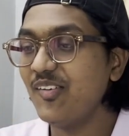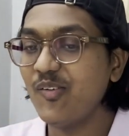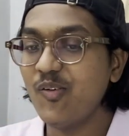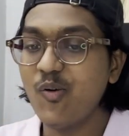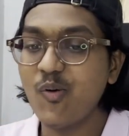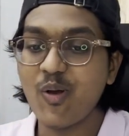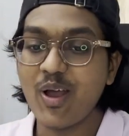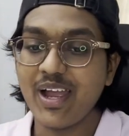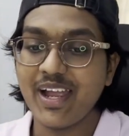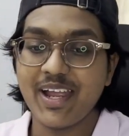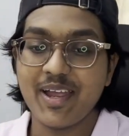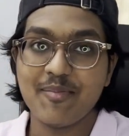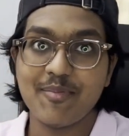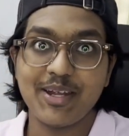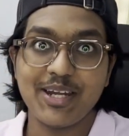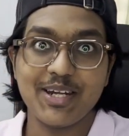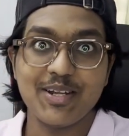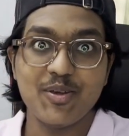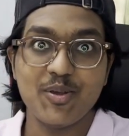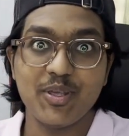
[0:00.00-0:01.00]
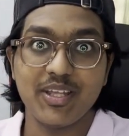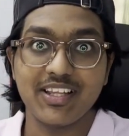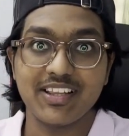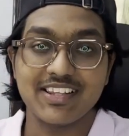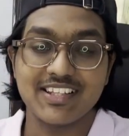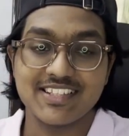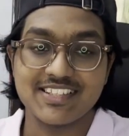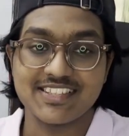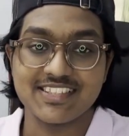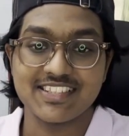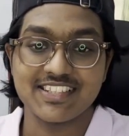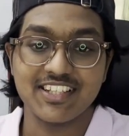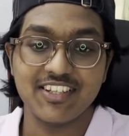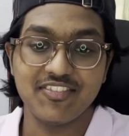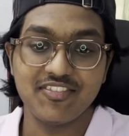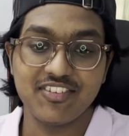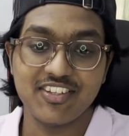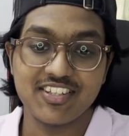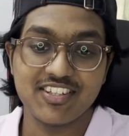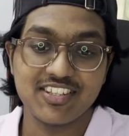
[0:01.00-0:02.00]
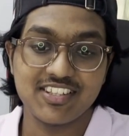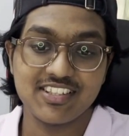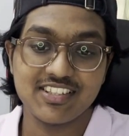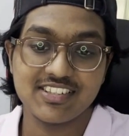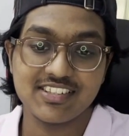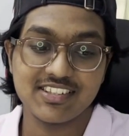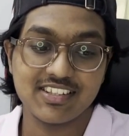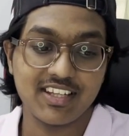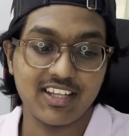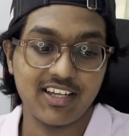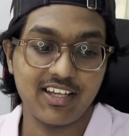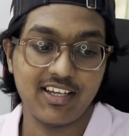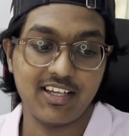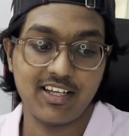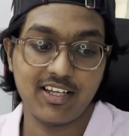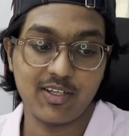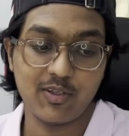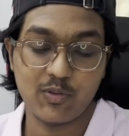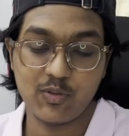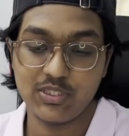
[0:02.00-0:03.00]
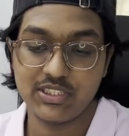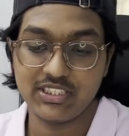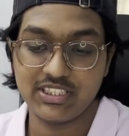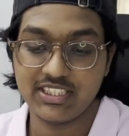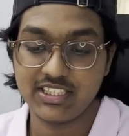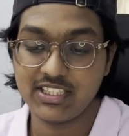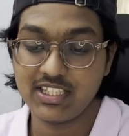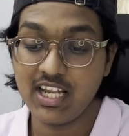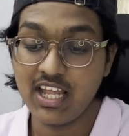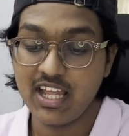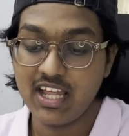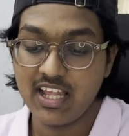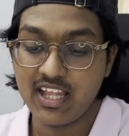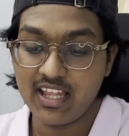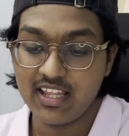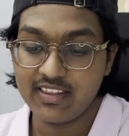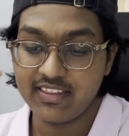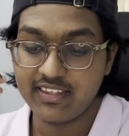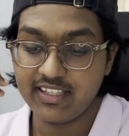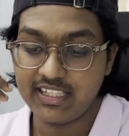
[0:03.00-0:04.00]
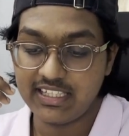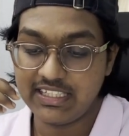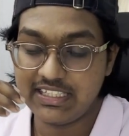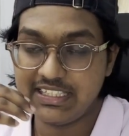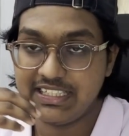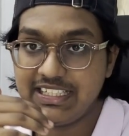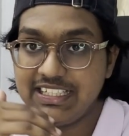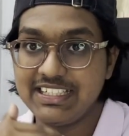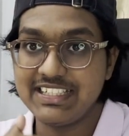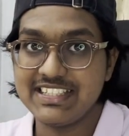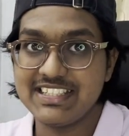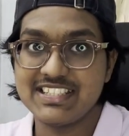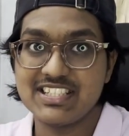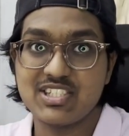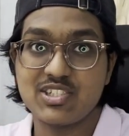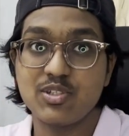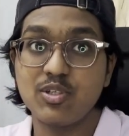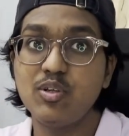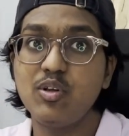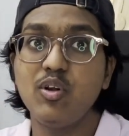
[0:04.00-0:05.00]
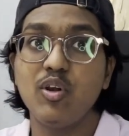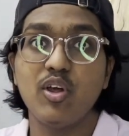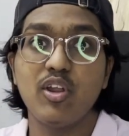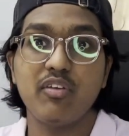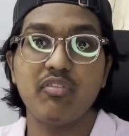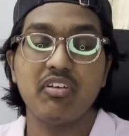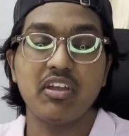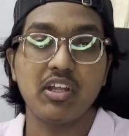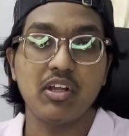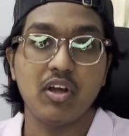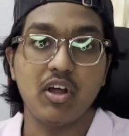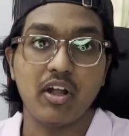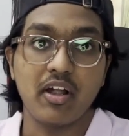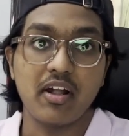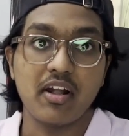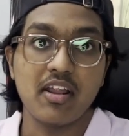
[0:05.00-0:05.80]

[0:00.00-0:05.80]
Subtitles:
why am I doing this? If this is the question, then it is to glorify God.